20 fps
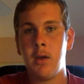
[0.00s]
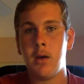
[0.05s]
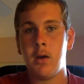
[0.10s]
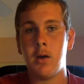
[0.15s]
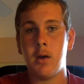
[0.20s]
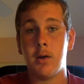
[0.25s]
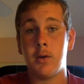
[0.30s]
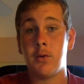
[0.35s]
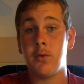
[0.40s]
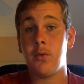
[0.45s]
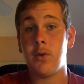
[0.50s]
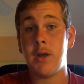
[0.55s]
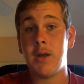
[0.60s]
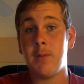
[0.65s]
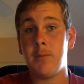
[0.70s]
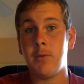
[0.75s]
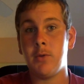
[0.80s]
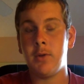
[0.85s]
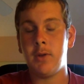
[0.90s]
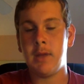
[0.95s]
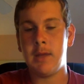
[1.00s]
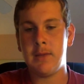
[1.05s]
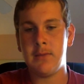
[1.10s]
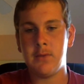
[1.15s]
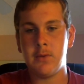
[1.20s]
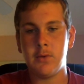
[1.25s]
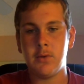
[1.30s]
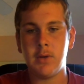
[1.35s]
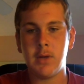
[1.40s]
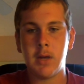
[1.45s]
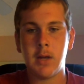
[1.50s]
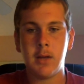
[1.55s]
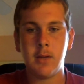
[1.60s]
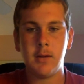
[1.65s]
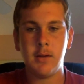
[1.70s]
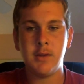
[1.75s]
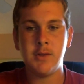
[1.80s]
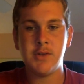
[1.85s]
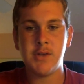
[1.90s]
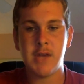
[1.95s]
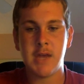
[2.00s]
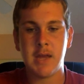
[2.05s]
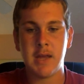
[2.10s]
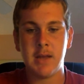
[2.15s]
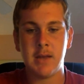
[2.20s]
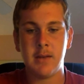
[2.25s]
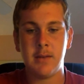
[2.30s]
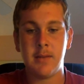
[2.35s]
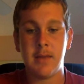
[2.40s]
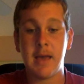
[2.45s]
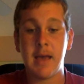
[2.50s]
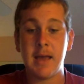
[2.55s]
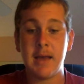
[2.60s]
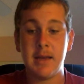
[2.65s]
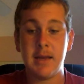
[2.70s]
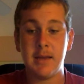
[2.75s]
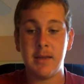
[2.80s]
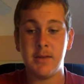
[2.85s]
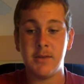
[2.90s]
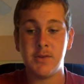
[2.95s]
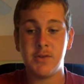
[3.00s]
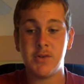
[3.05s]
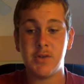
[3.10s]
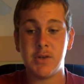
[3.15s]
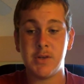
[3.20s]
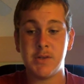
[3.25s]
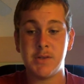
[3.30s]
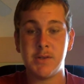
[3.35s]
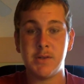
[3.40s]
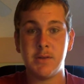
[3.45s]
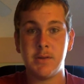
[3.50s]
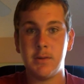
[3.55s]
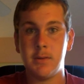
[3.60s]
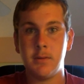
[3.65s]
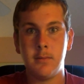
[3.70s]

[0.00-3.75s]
are credible in their knowledge, and that is just